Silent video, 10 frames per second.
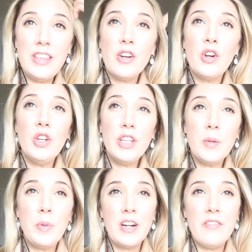in the
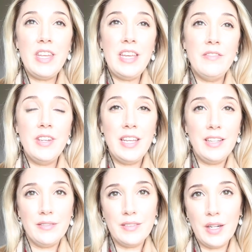earlier part of the evening,